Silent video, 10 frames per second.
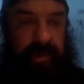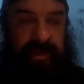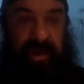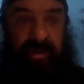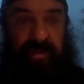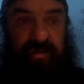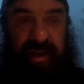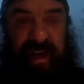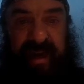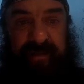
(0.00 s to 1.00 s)
so
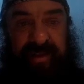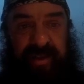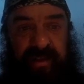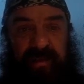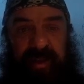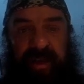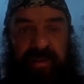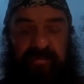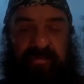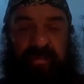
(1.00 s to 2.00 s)
absolutely
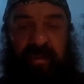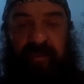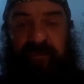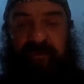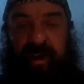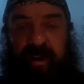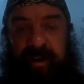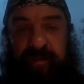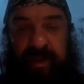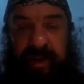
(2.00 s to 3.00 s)

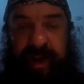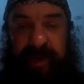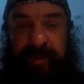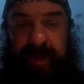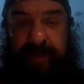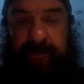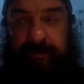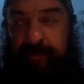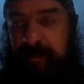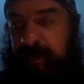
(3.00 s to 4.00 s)
very, very happy
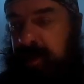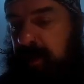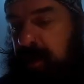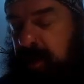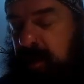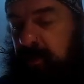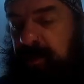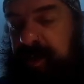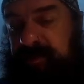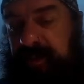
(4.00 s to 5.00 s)

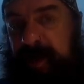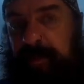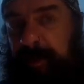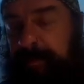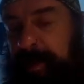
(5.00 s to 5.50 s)
with that fibre.